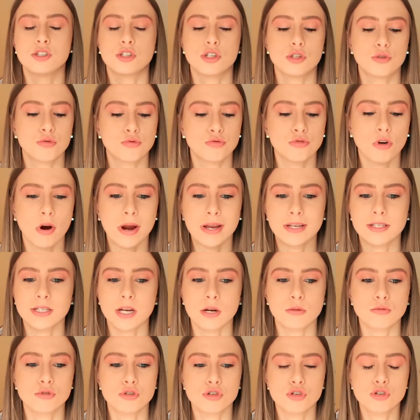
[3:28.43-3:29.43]
Just write
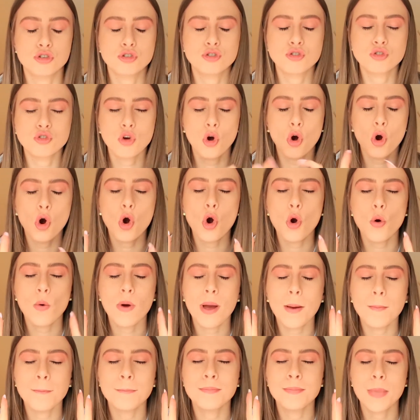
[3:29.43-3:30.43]
down so
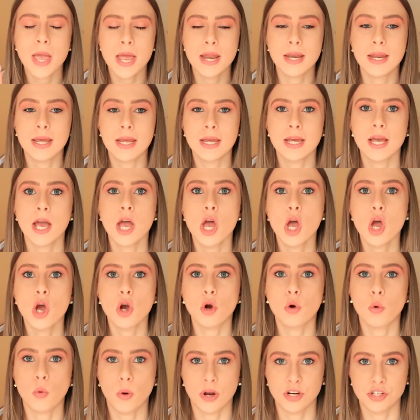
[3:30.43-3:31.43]
many
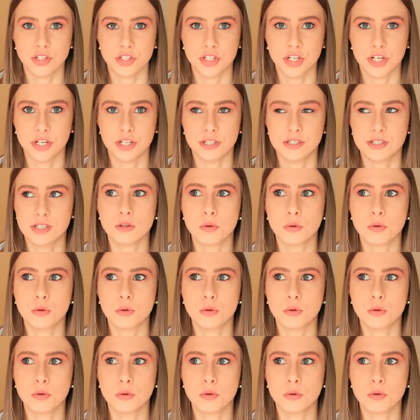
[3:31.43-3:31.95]
questions.